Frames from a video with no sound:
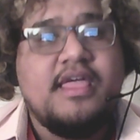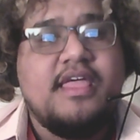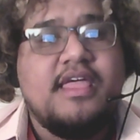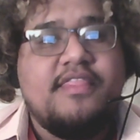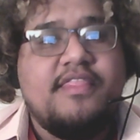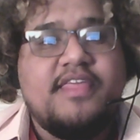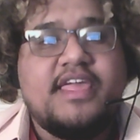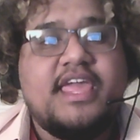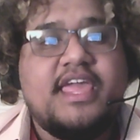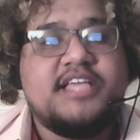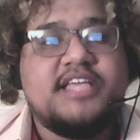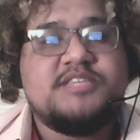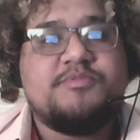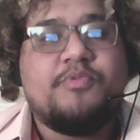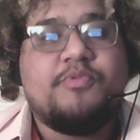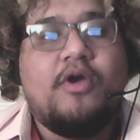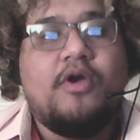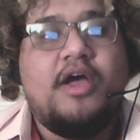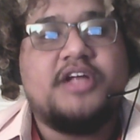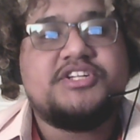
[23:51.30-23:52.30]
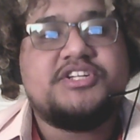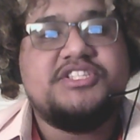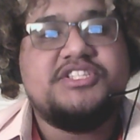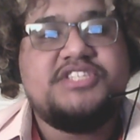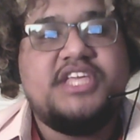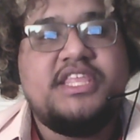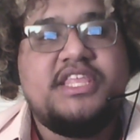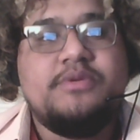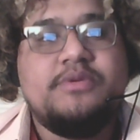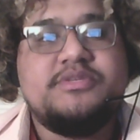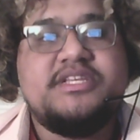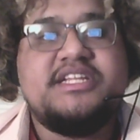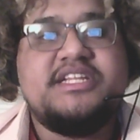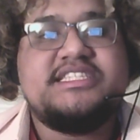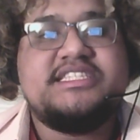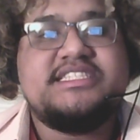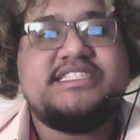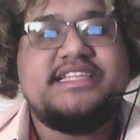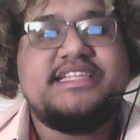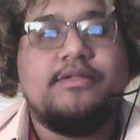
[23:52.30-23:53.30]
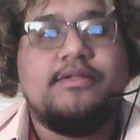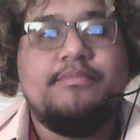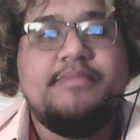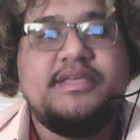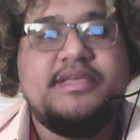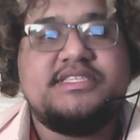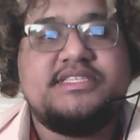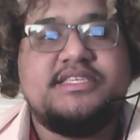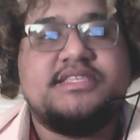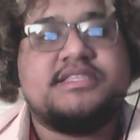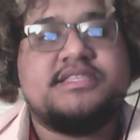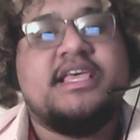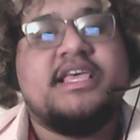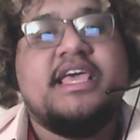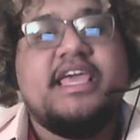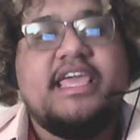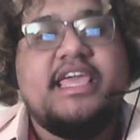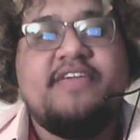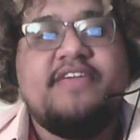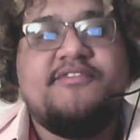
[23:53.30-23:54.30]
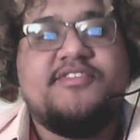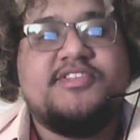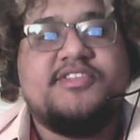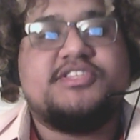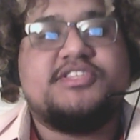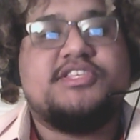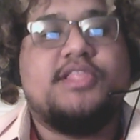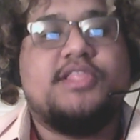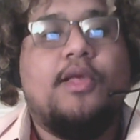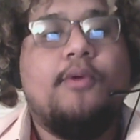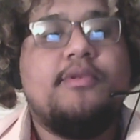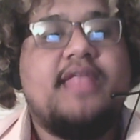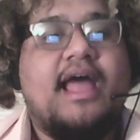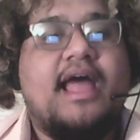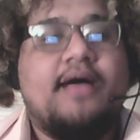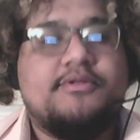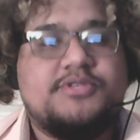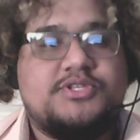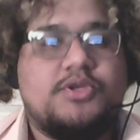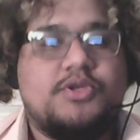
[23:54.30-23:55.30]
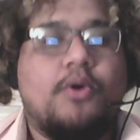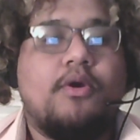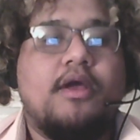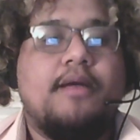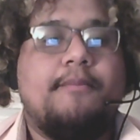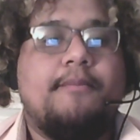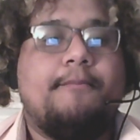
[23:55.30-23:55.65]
The King's barrage continues, and he still misses even the slowed down Sora.